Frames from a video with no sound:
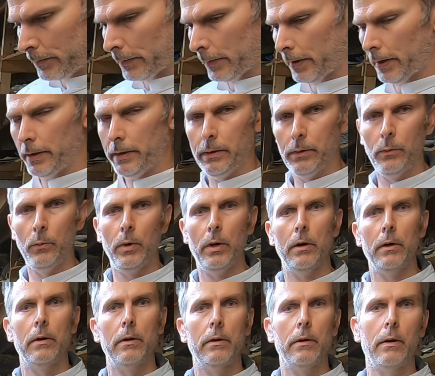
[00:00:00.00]
I didn't
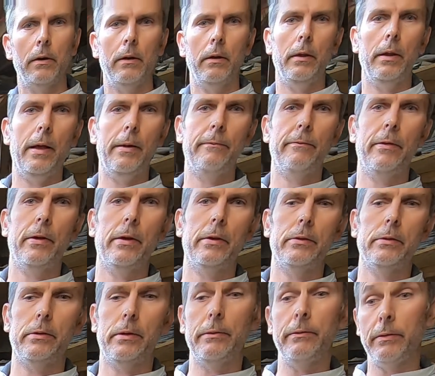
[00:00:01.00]
wear a loud vest,
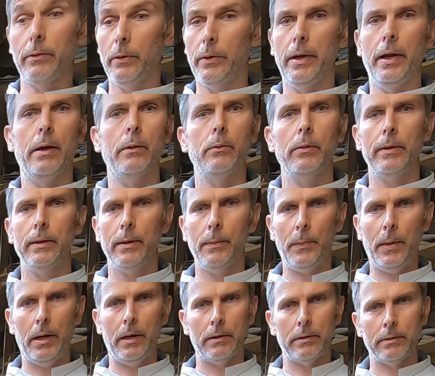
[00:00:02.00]
even though I had one in the
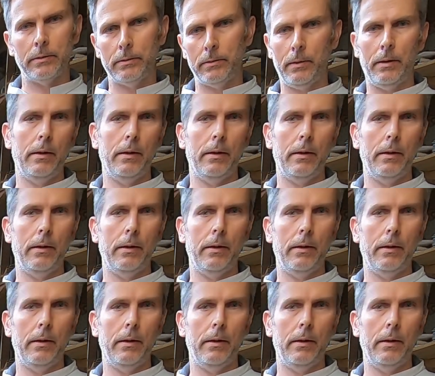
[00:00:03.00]
box.